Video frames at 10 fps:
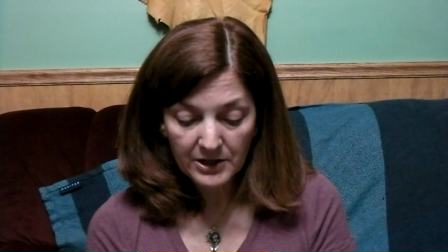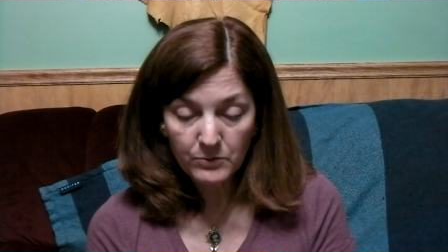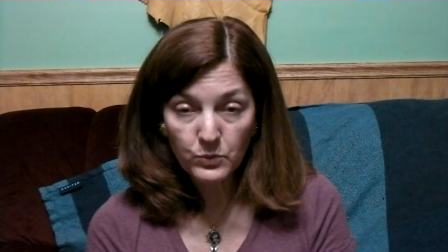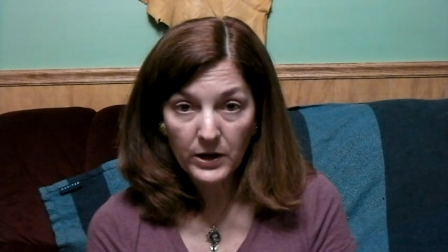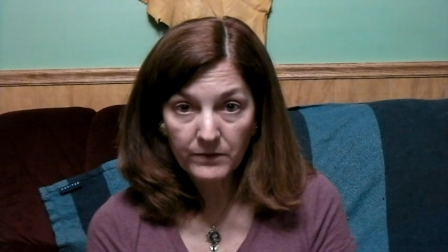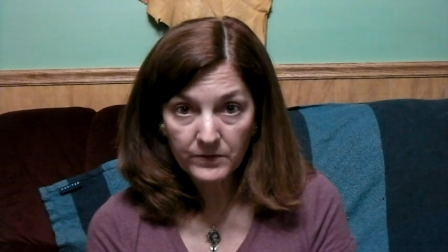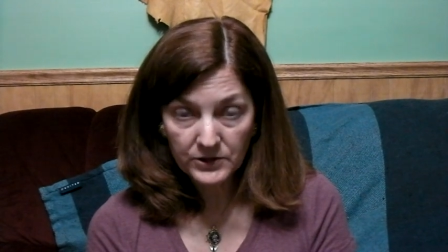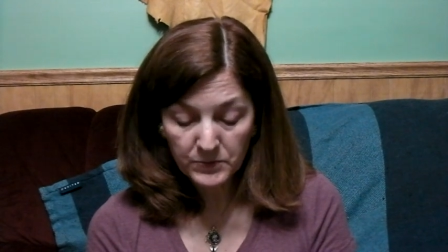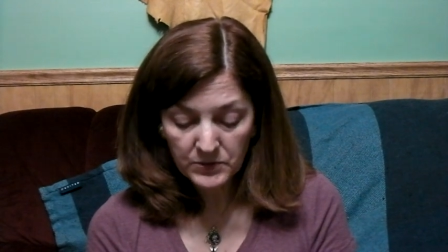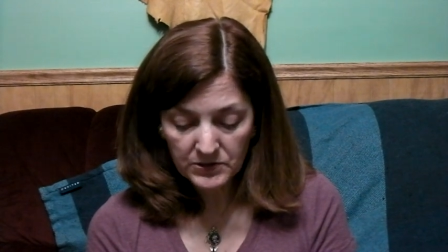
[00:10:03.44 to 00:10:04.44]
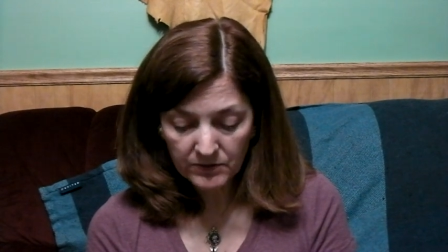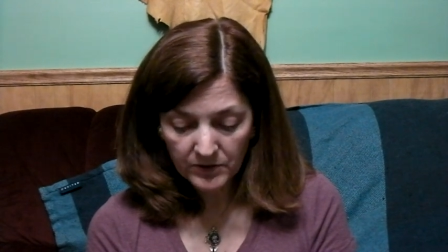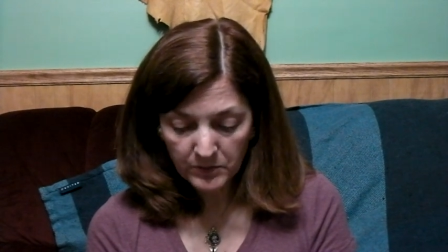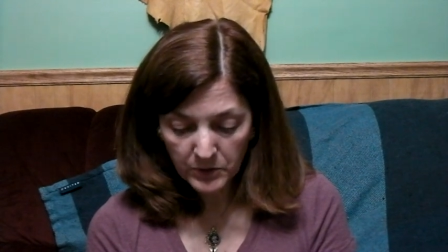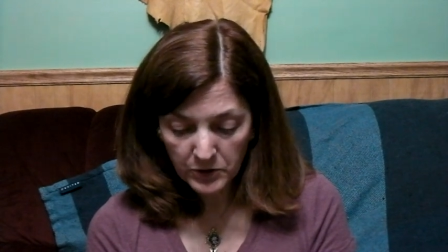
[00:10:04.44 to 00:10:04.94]
that are bred for
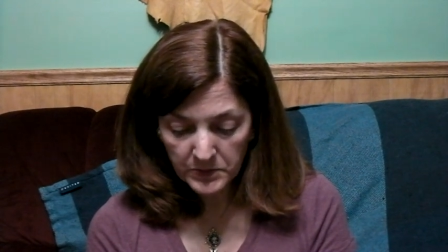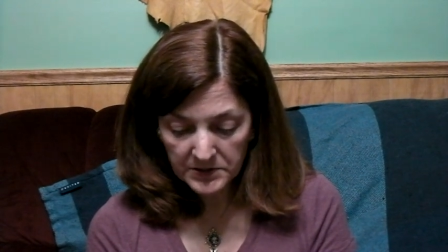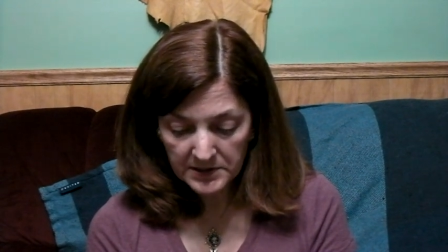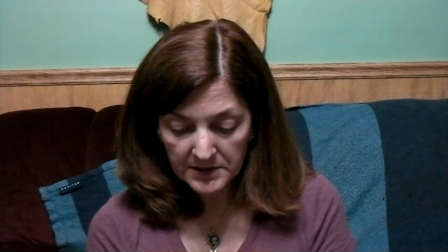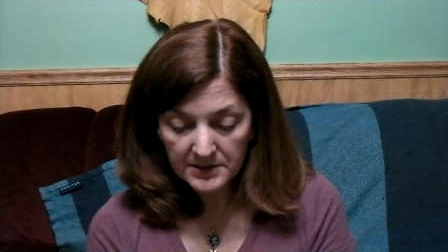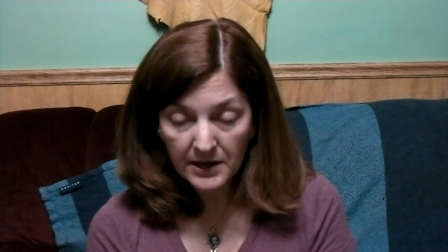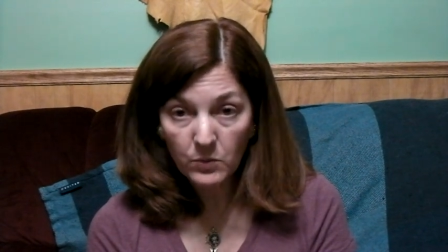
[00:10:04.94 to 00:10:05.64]
specific purposes,